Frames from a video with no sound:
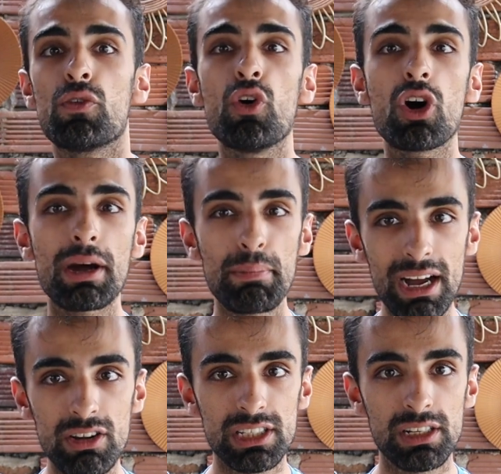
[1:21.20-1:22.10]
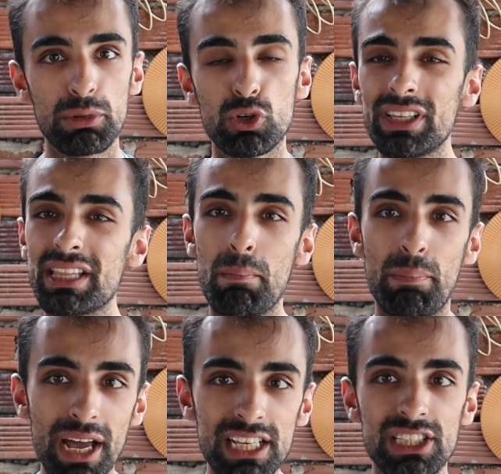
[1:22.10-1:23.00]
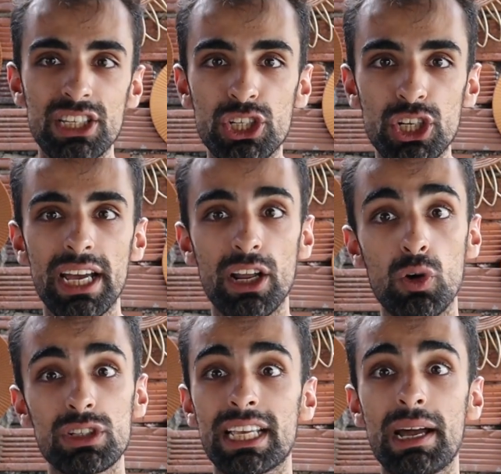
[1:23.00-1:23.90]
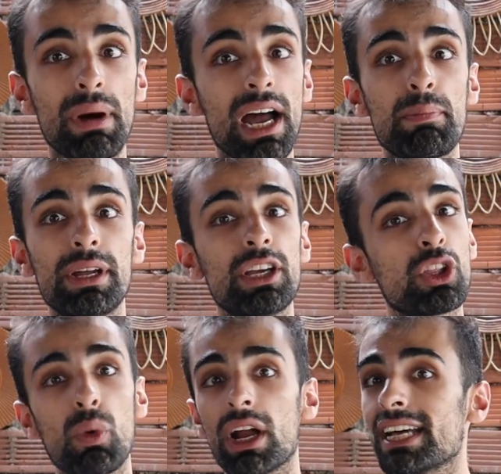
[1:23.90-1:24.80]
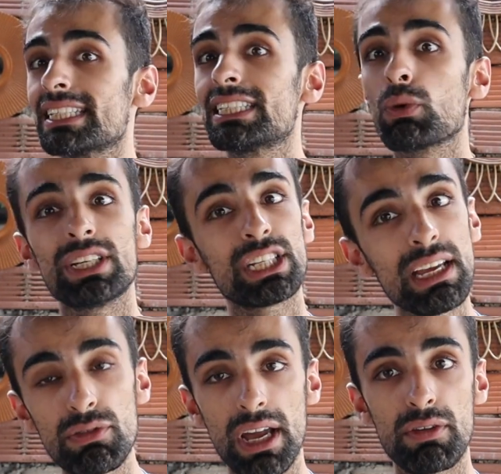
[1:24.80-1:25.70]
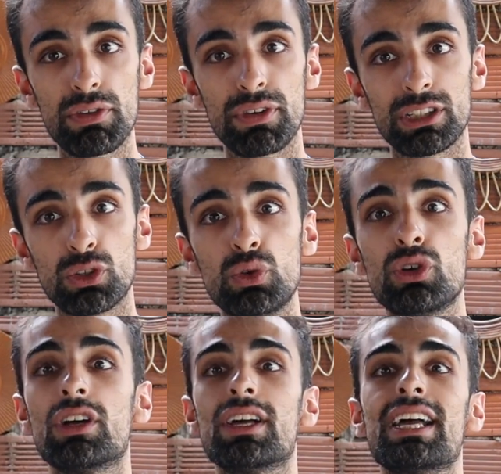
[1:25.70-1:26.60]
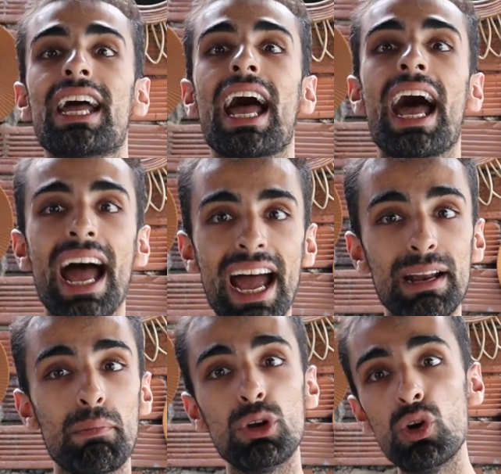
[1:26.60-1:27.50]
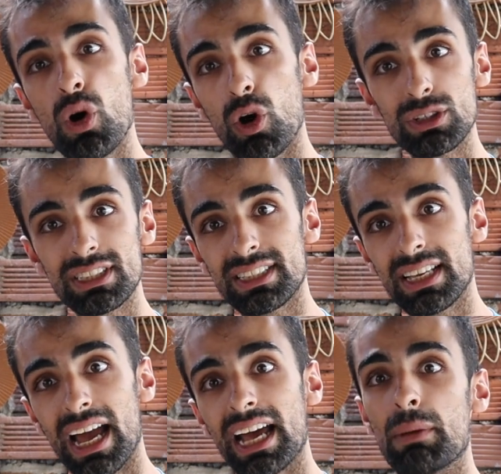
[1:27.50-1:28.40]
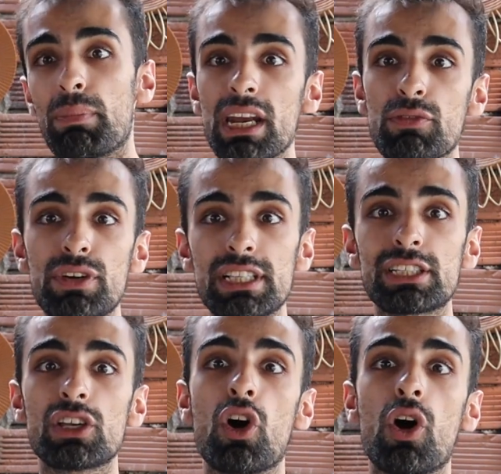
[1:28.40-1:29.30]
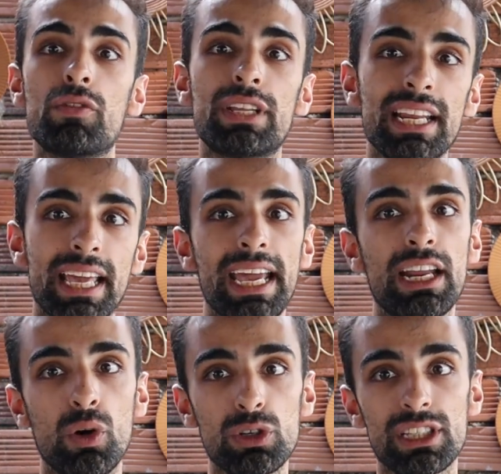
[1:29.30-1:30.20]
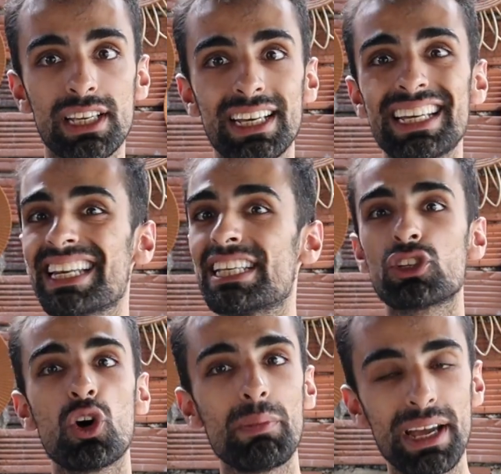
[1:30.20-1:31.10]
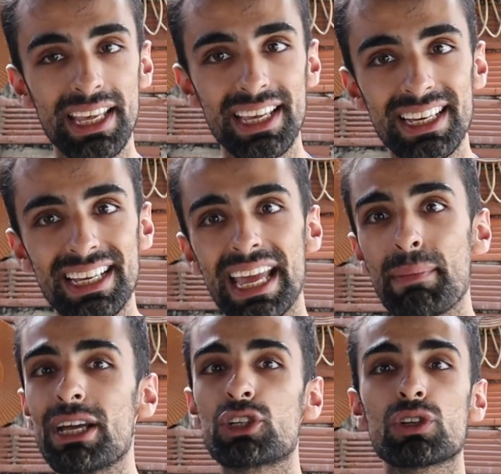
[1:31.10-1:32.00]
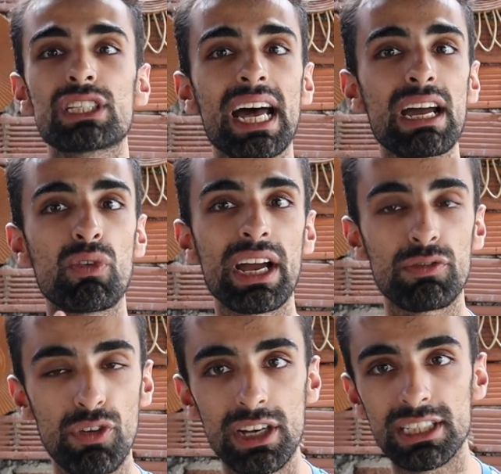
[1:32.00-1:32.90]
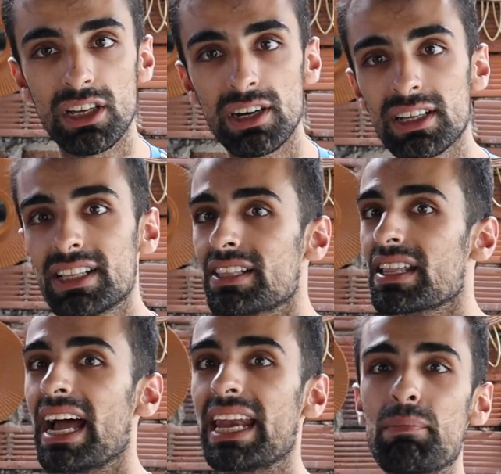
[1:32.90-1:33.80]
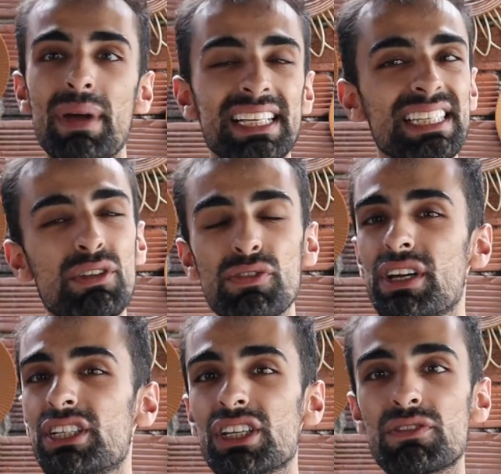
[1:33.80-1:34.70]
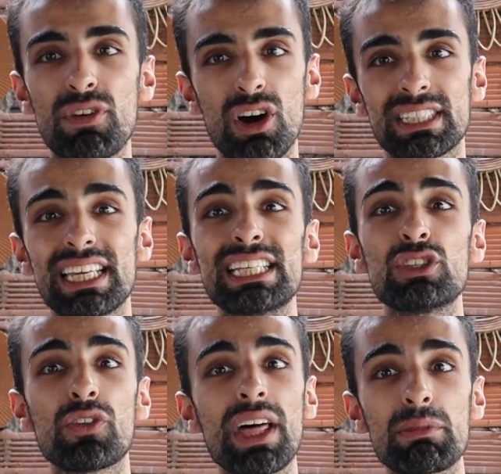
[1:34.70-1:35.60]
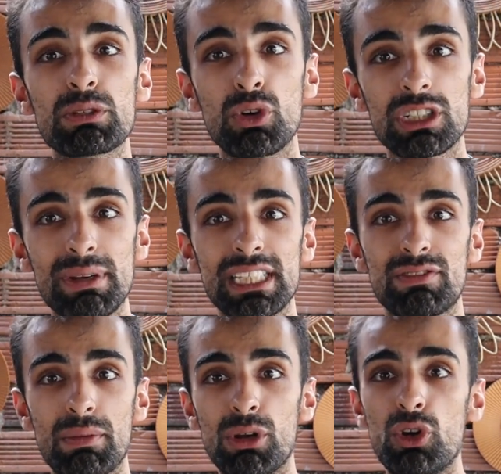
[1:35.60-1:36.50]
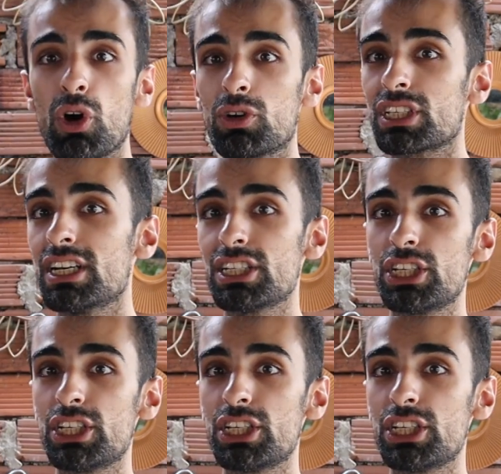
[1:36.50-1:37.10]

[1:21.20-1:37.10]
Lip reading: For comparison between the best shared hosting, in my opinion, the one I switched everything to, and Bluehost, and the benefits of dedicated hosting, there's so many. It makes your site rank faster, and it makes everything just fast, and it's not that much more expensive than Bluehost.